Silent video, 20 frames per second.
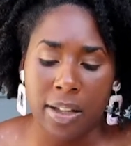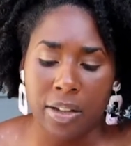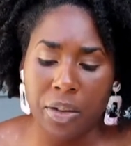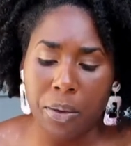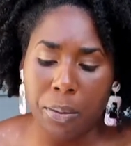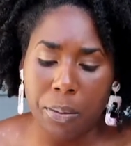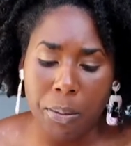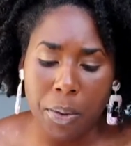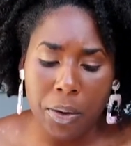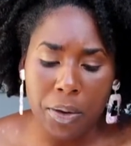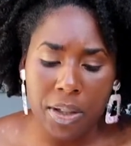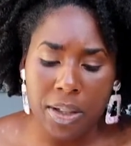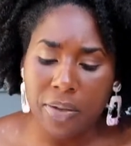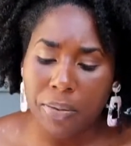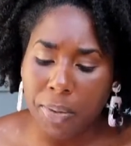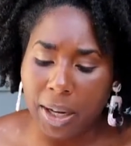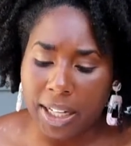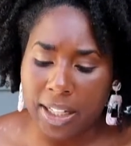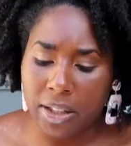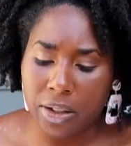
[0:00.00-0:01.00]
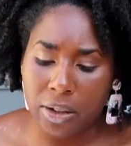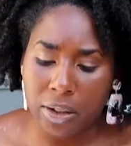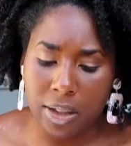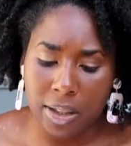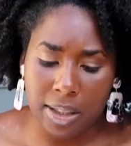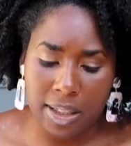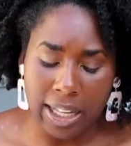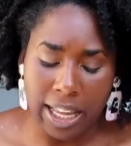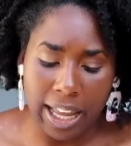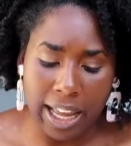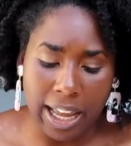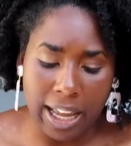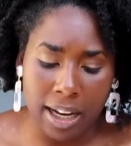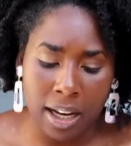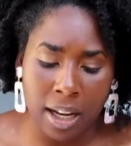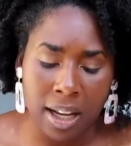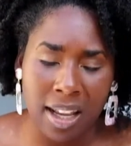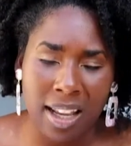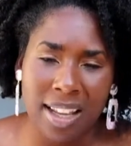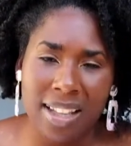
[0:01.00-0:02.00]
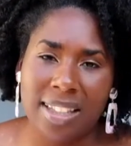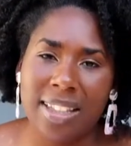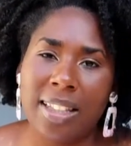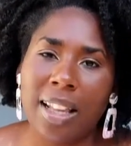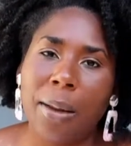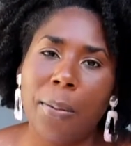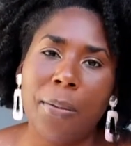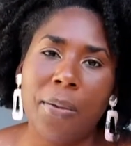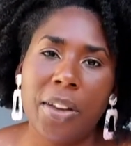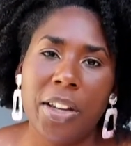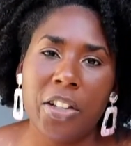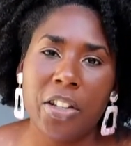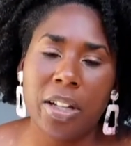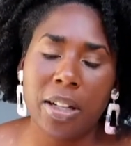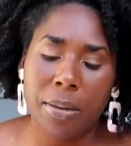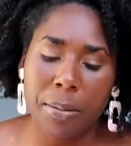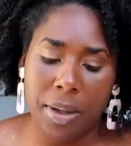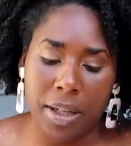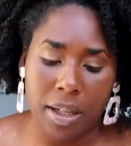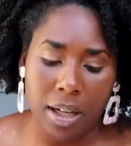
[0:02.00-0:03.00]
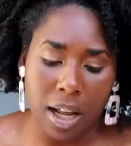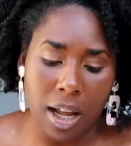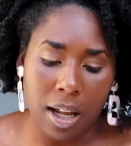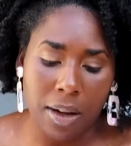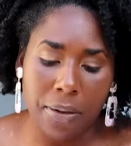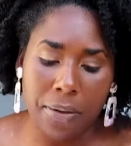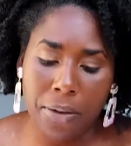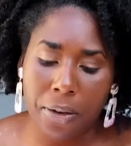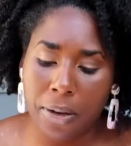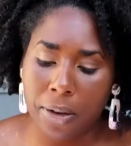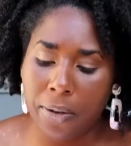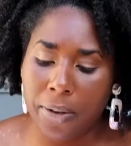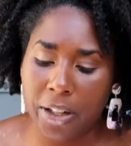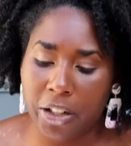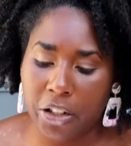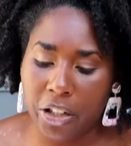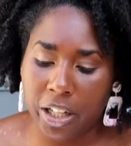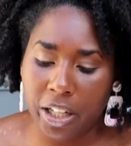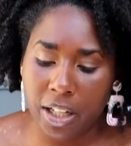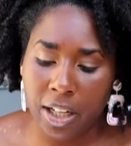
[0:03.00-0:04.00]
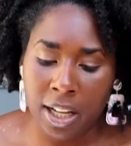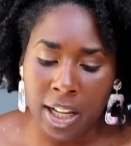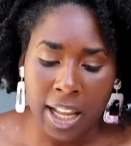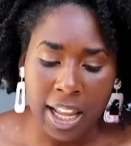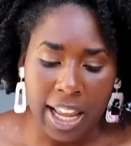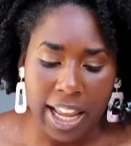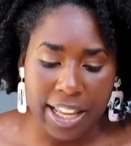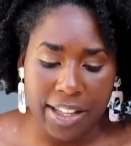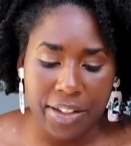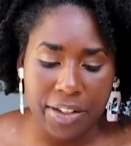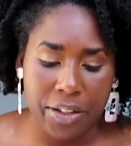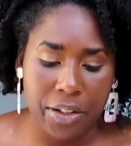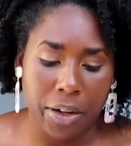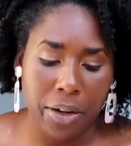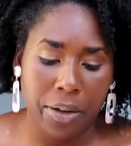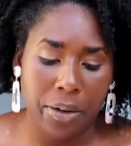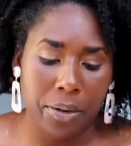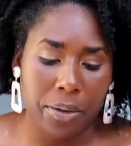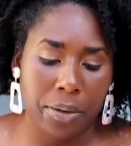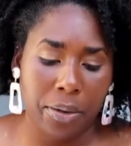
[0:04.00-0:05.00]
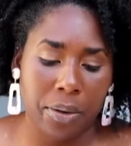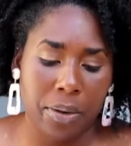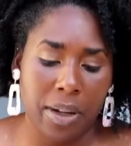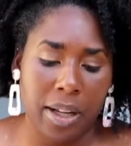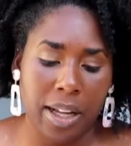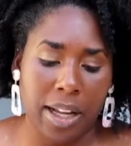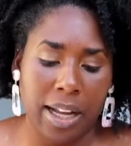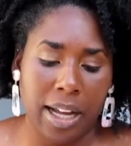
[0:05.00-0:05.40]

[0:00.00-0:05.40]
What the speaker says: so most of my students had some vision but not full vision, and so